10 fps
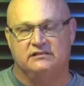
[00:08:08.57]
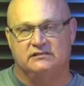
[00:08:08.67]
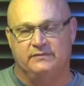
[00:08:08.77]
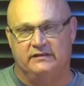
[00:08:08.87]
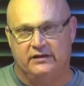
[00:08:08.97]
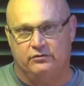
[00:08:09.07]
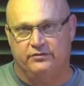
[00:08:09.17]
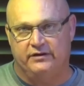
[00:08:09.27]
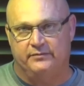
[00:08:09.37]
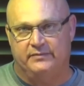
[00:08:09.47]
has been there or
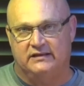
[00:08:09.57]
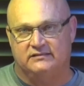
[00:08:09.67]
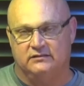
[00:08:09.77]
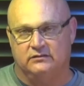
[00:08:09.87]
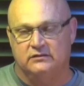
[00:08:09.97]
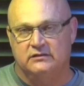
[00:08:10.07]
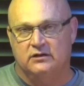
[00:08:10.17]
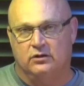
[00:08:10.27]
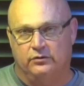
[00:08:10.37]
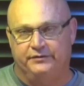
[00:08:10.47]
thereabouts and
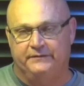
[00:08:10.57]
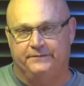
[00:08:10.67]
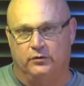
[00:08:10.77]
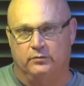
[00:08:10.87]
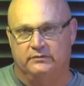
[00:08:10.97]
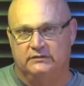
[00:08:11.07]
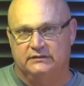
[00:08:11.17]
holding form.